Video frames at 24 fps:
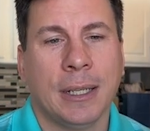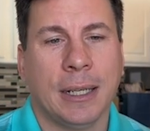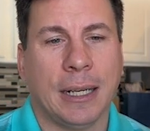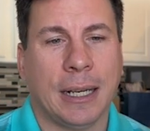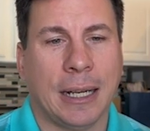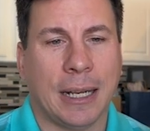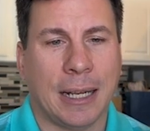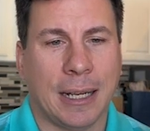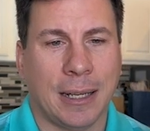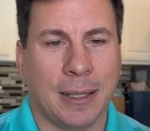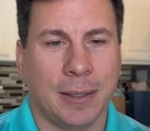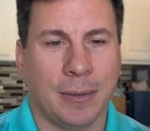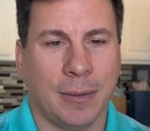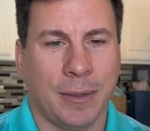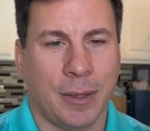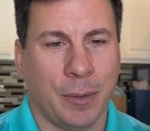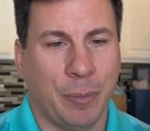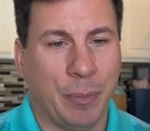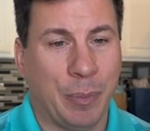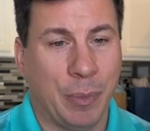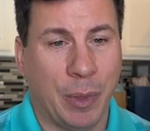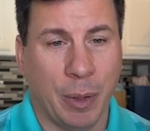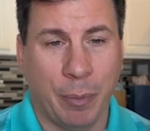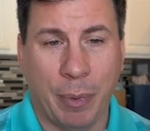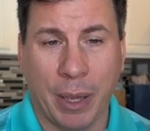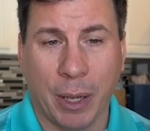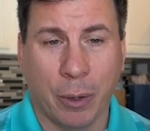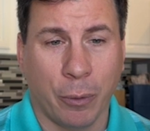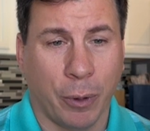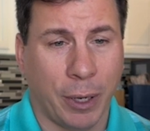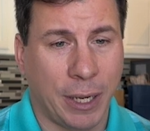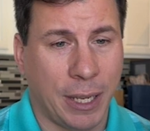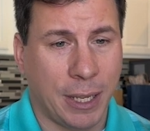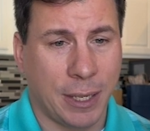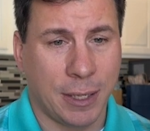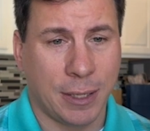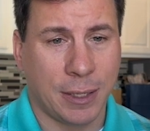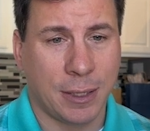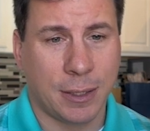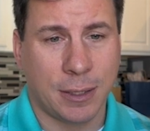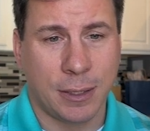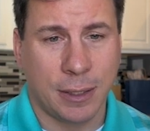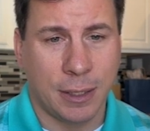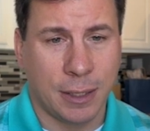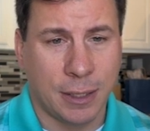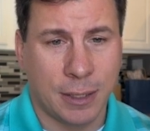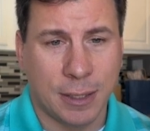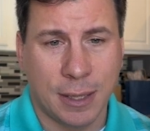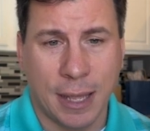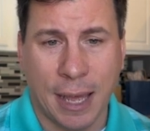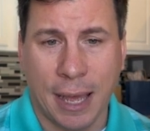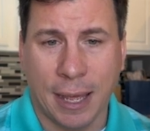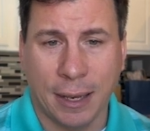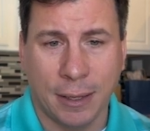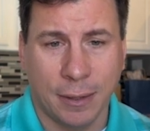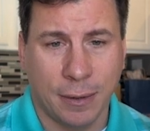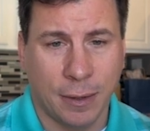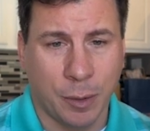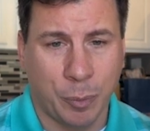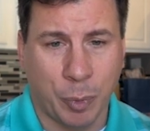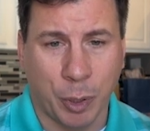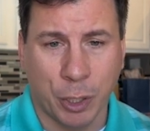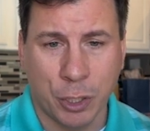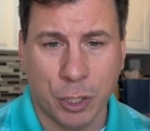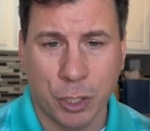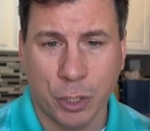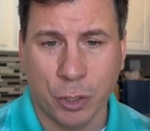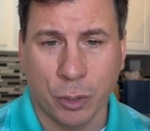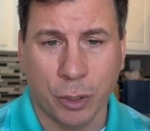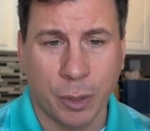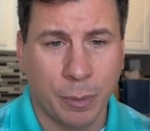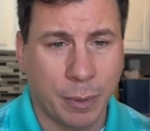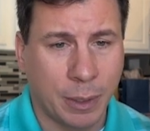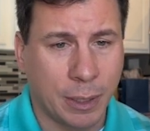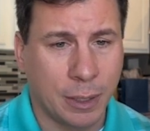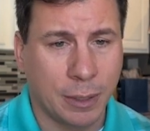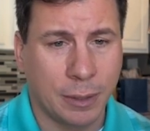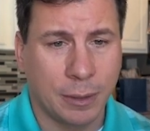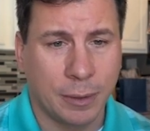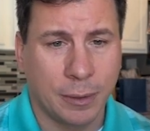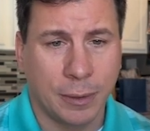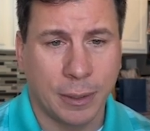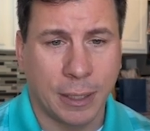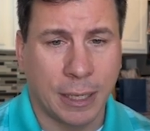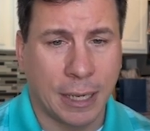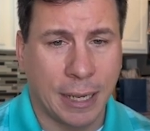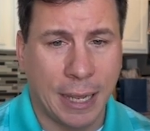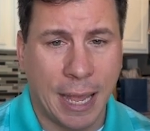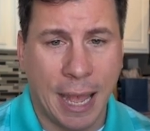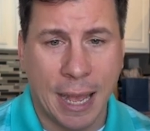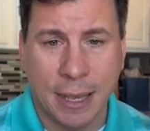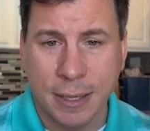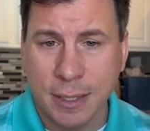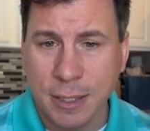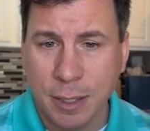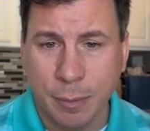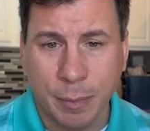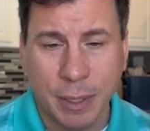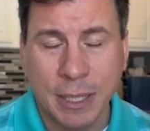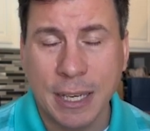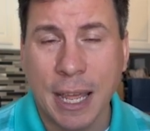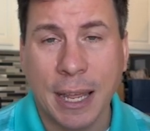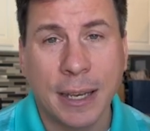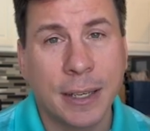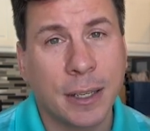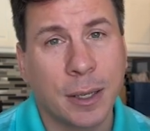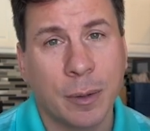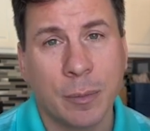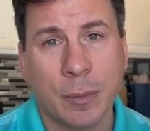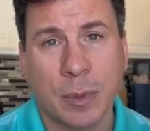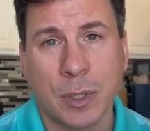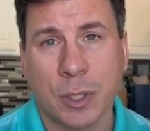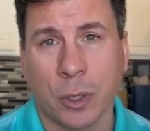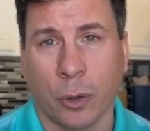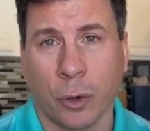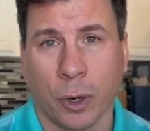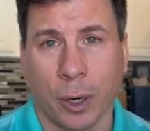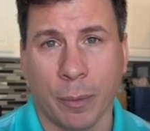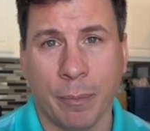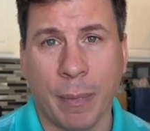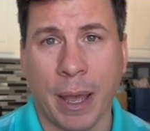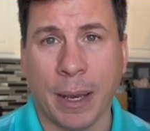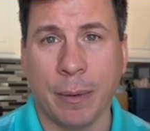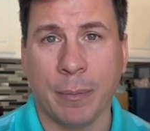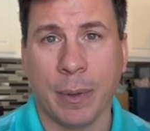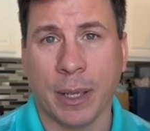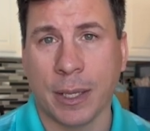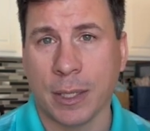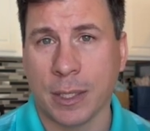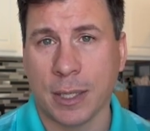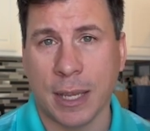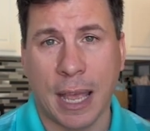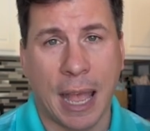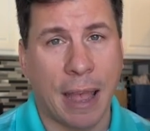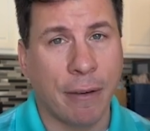The big one is that the purchase agreement has some addendums or amendments.